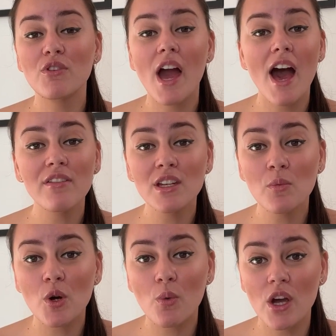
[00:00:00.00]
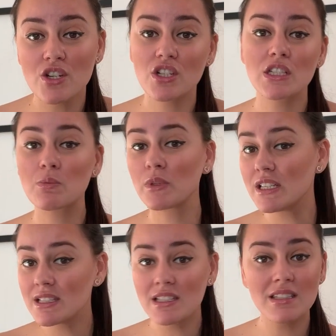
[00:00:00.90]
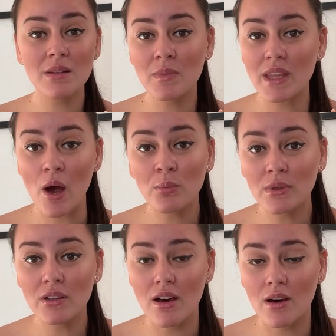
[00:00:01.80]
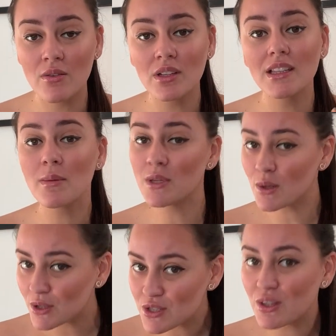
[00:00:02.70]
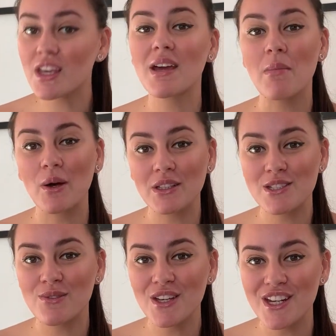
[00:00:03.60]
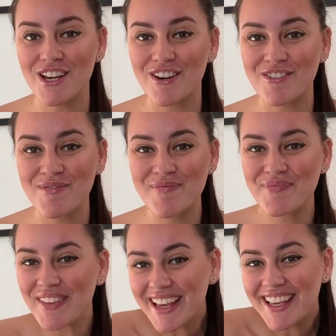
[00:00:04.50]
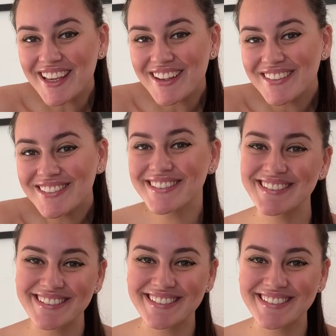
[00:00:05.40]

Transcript: if you have any more questions, please list them down below and let me know what you think about this video. Thank you!